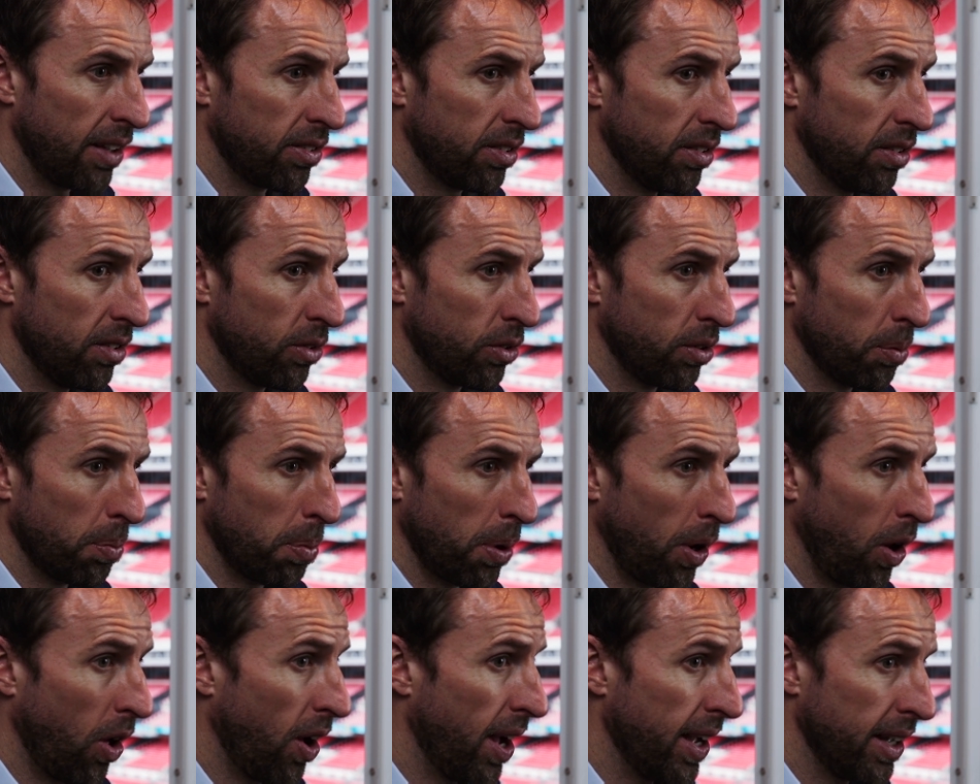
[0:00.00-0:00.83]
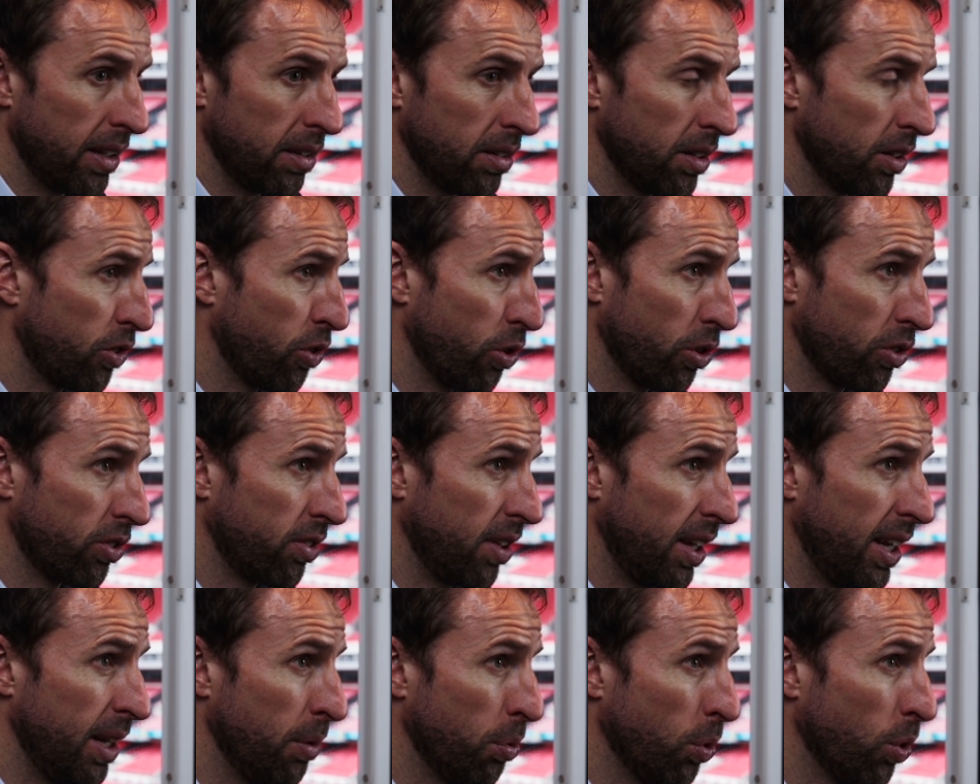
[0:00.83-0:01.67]
lessons apply
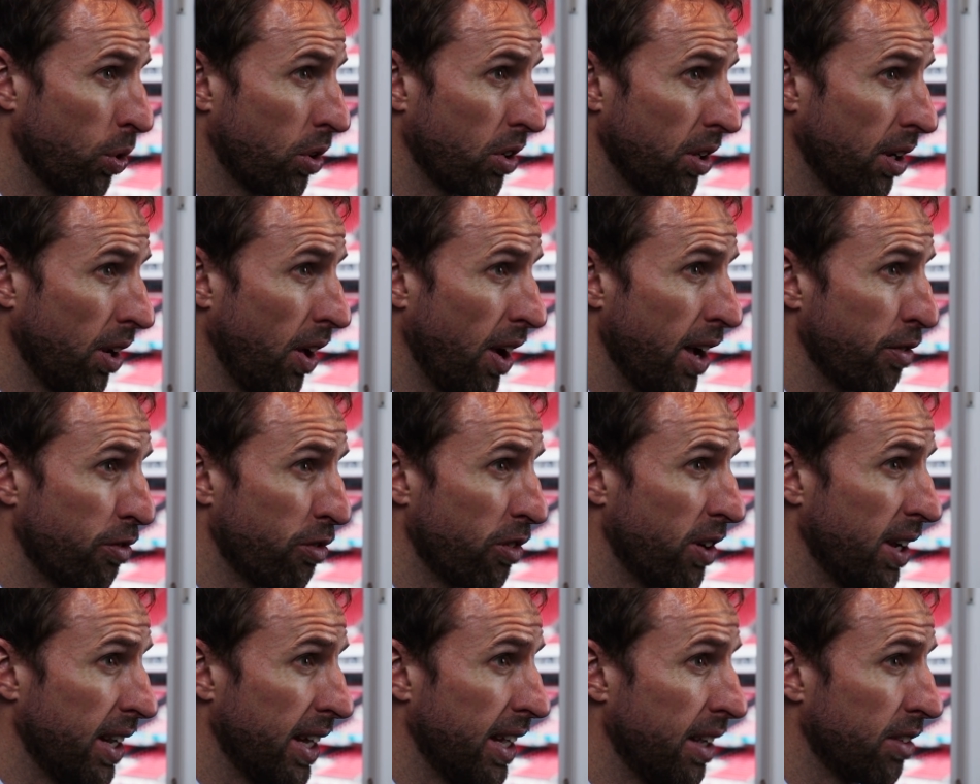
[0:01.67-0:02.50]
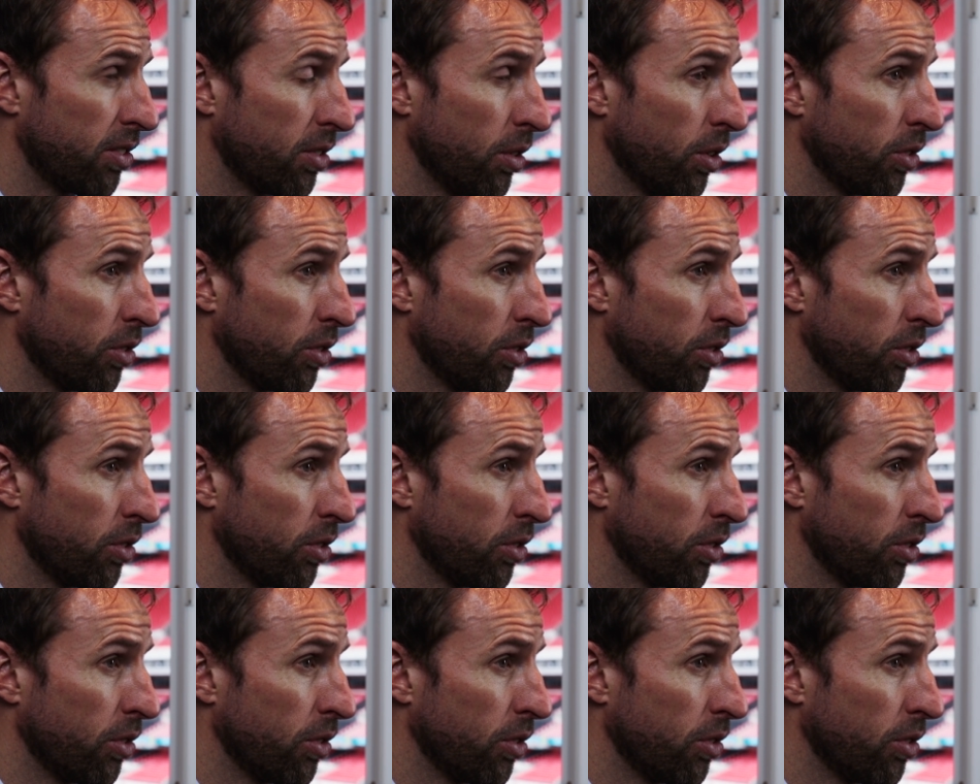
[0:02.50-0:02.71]
across any walk of life, really.